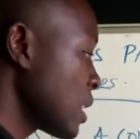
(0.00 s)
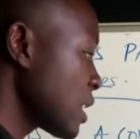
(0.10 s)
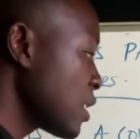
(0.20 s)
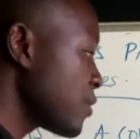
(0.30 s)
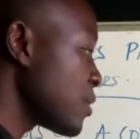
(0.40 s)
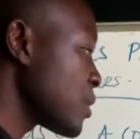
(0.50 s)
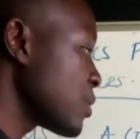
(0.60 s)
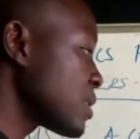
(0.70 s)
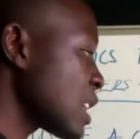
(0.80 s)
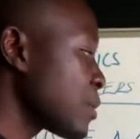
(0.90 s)
giving
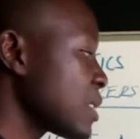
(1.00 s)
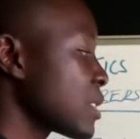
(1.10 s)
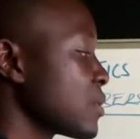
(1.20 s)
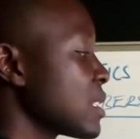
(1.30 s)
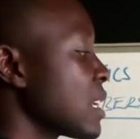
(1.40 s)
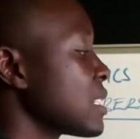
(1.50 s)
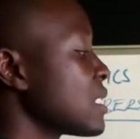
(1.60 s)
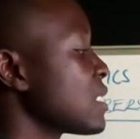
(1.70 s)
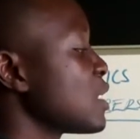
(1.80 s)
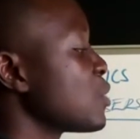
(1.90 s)
you something that
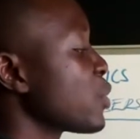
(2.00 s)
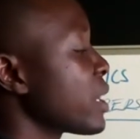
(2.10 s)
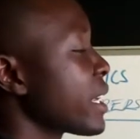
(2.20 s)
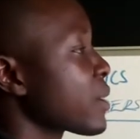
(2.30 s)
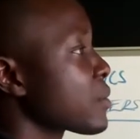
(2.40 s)
is simple like